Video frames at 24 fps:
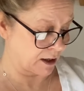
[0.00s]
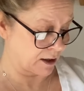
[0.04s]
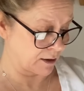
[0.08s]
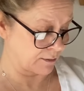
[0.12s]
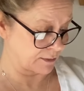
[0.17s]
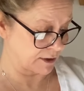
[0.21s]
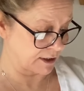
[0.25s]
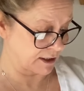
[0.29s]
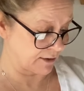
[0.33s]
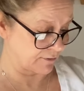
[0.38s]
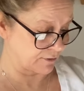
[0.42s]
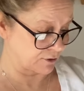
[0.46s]

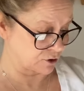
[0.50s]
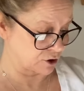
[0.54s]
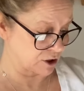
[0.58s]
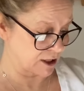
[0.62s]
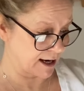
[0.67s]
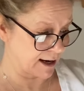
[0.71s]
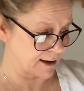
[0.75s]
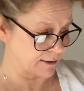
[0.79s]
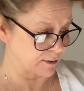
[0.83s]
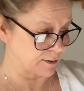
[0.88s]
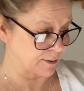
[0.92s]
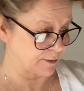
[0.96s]
several
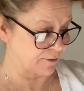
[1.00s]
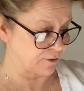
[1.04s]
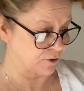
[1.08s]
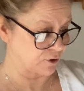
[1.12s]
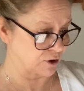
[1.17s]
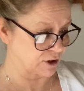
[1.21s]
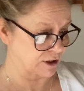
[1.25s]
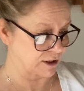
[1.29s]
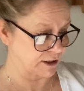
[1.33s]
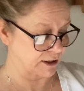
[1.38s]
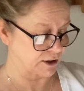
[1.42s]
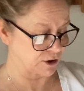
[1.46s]
times before
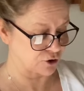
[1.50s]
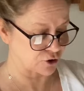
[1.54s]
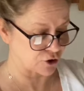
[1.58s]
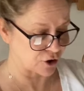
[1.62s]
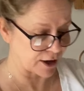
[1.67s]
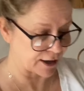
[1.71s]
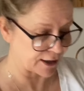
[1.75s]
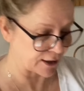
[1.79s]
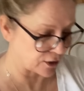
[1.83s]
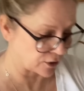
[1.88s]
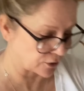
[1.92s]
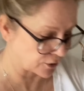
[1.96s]
I did the
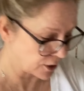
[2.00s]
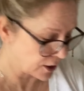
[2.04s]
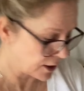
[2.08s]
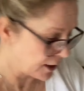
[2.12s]
try on.